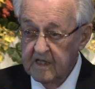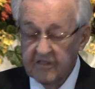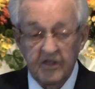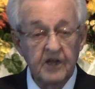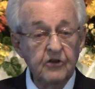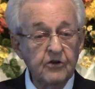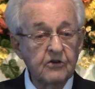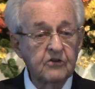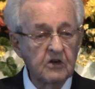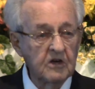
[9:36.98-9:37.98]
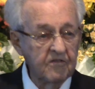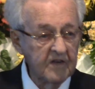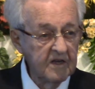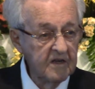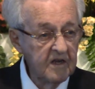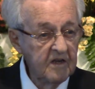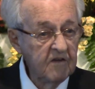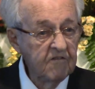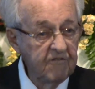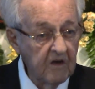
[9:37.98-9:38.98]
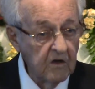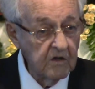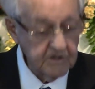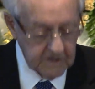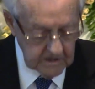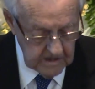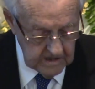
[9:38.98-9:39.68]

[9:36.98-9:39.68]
then you're serving false